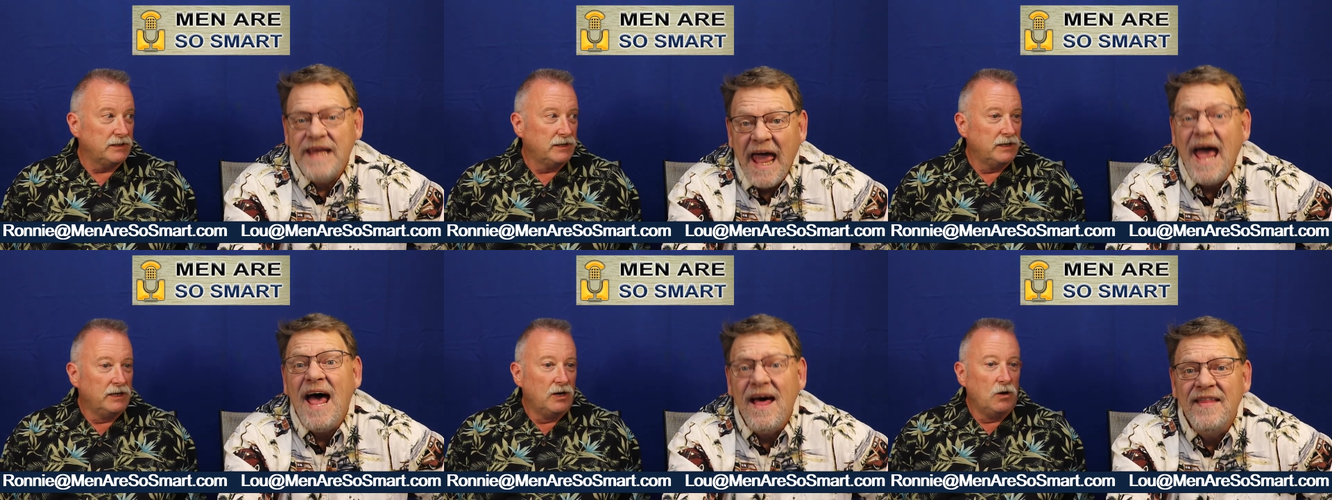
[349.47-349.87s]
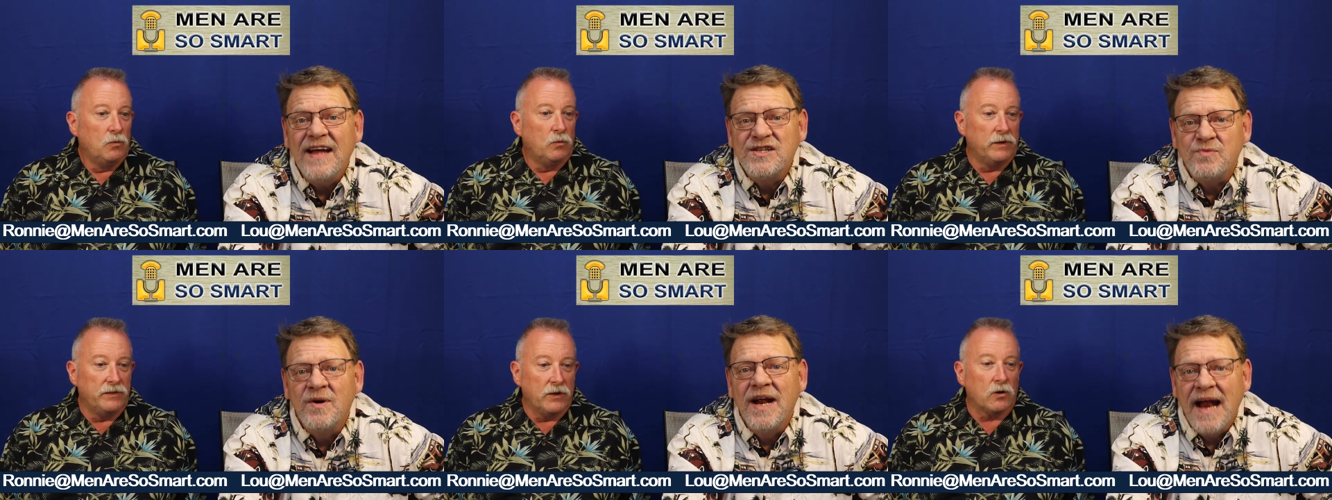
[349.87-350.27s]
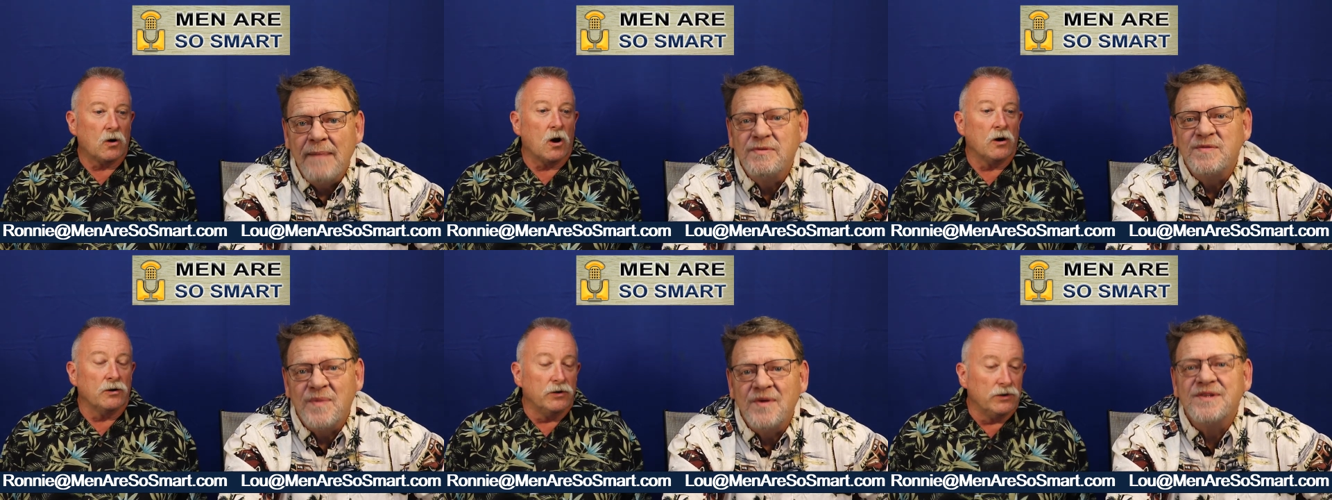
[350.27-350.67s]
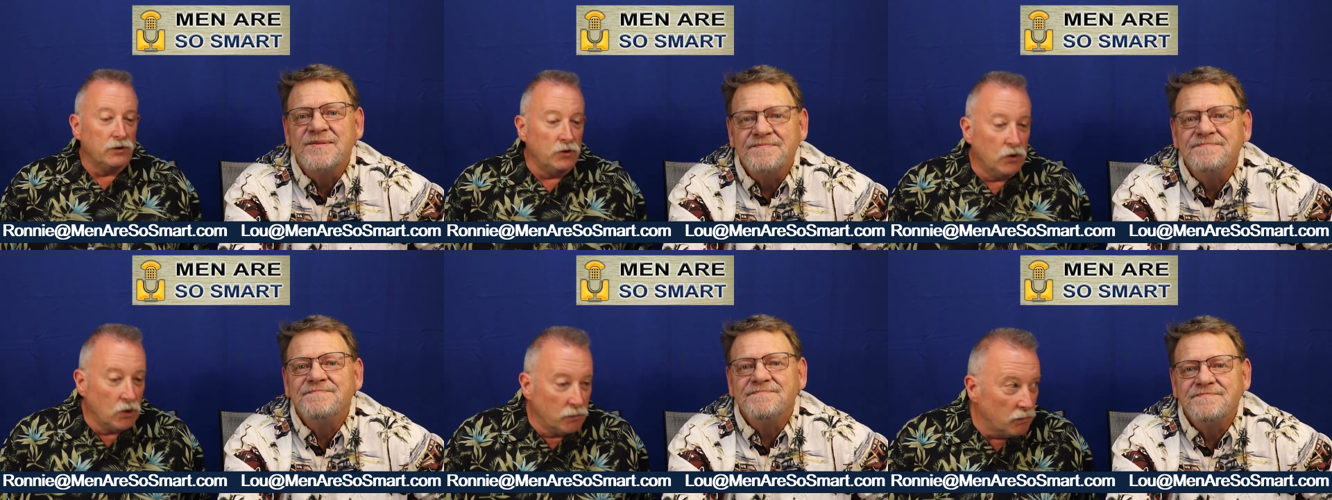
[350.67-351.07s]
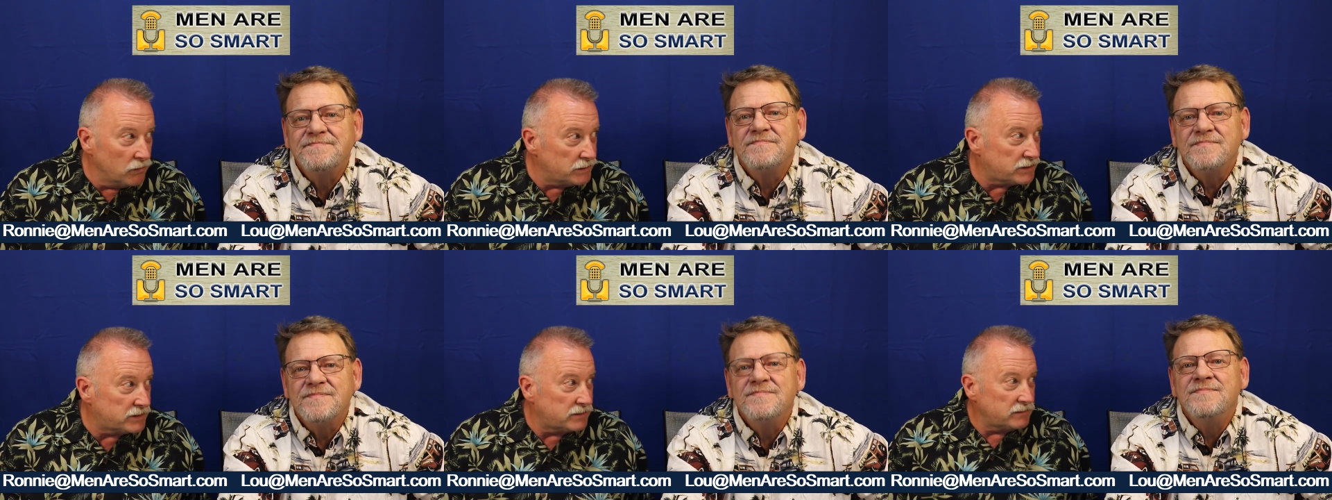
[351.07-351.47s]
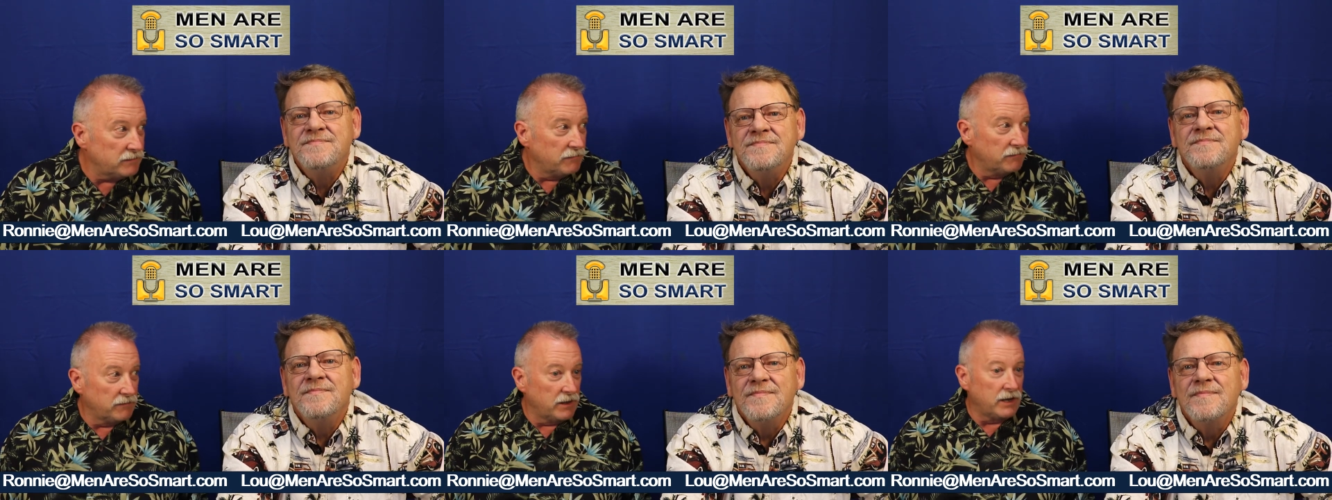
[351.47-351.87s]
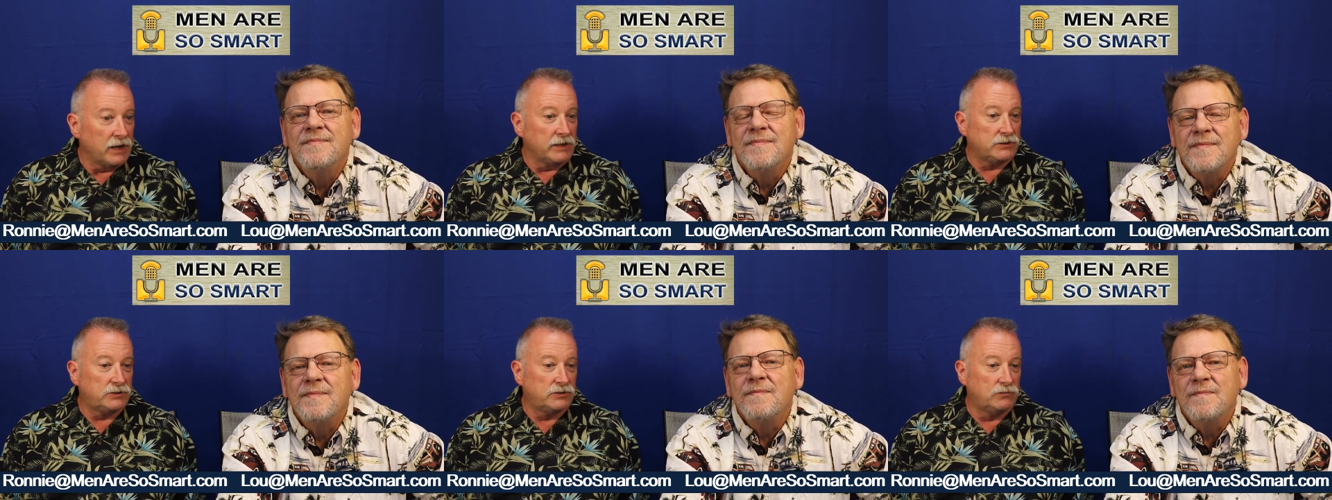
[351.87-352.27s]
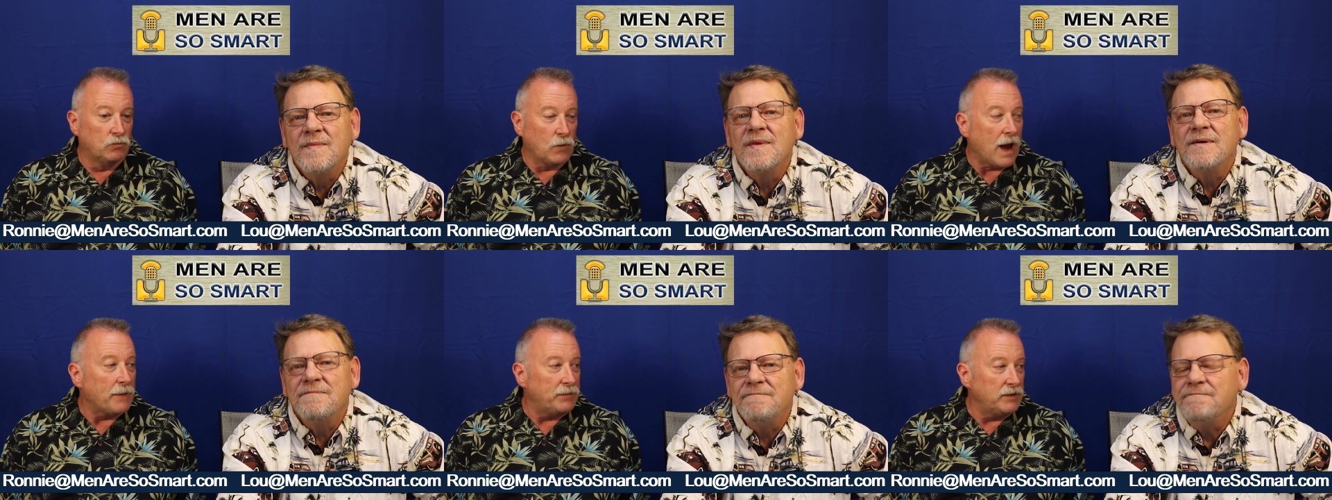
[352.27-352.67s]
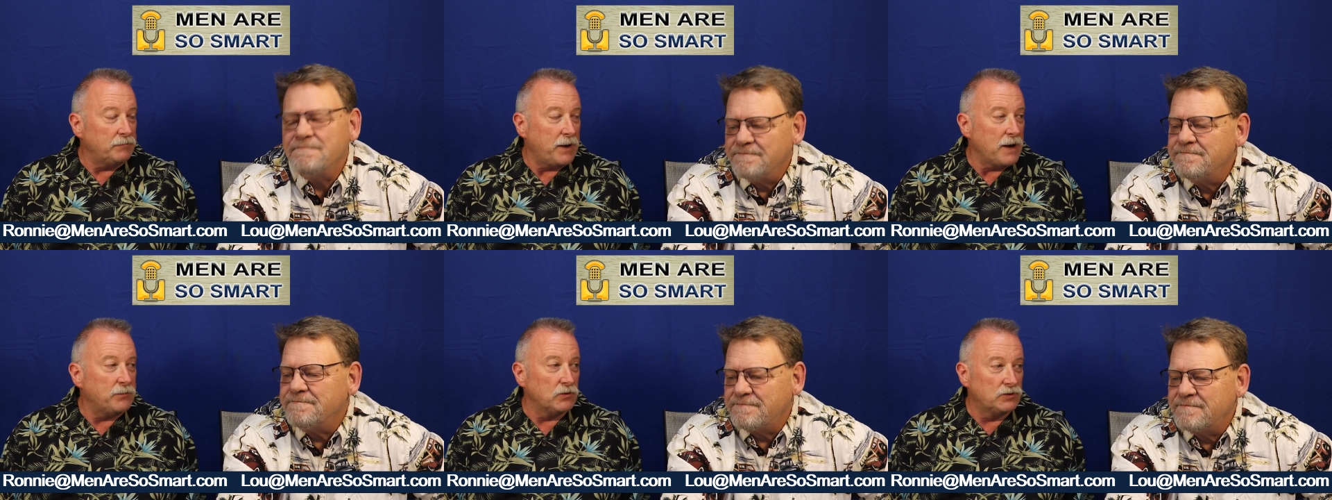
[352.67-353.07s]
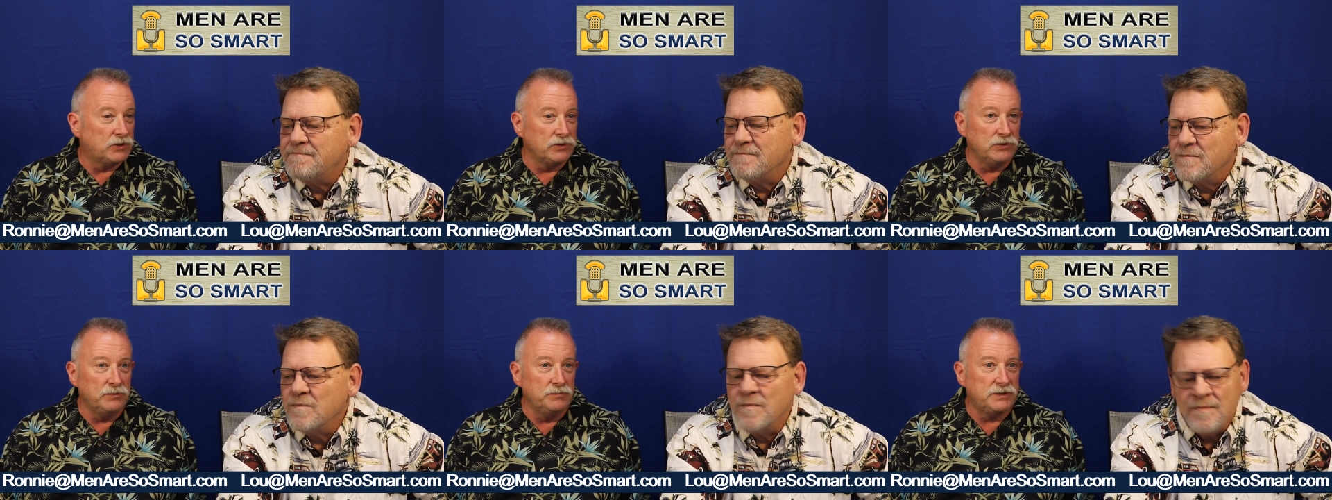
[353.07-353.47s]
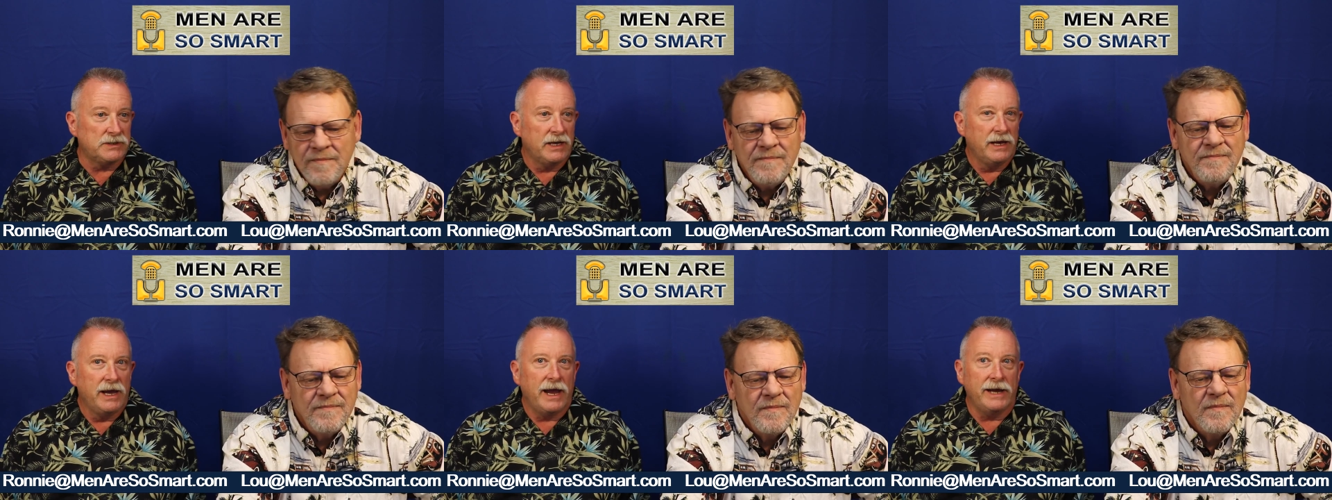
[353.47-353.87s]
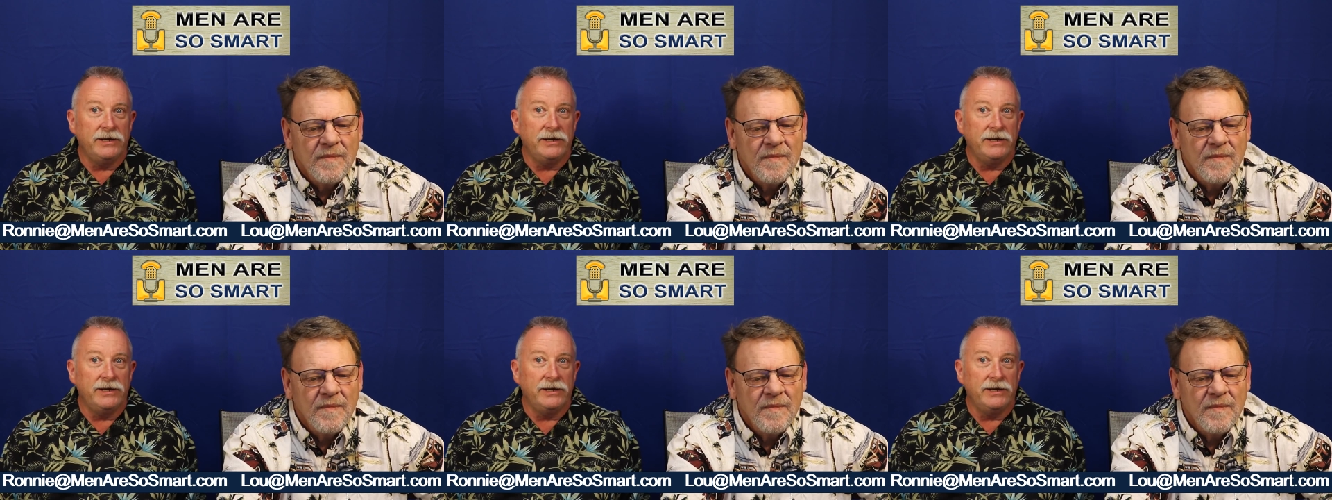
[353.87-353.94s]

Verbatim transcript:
Speaker 1: Yeah, that's when, when there are most. numerous uh, wrapping paper tubes, mm -hmm.